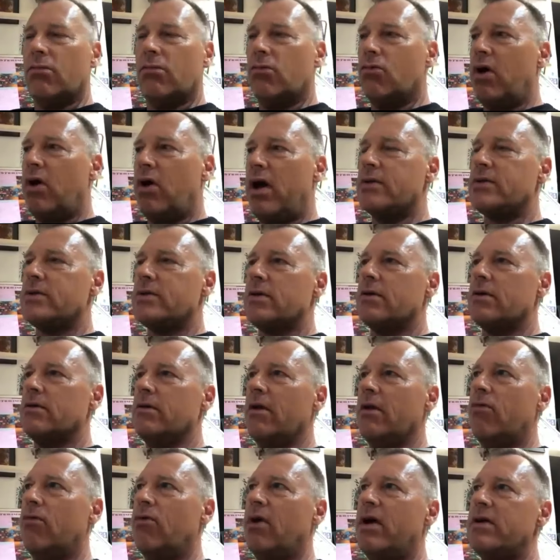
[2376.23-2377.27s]
rest and
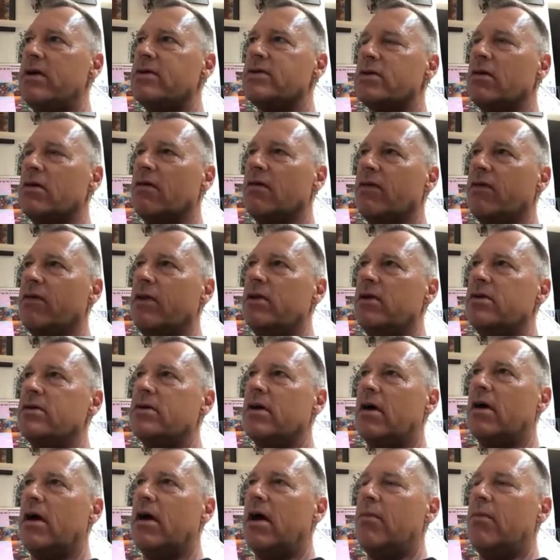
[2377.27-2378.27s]
the rest of the time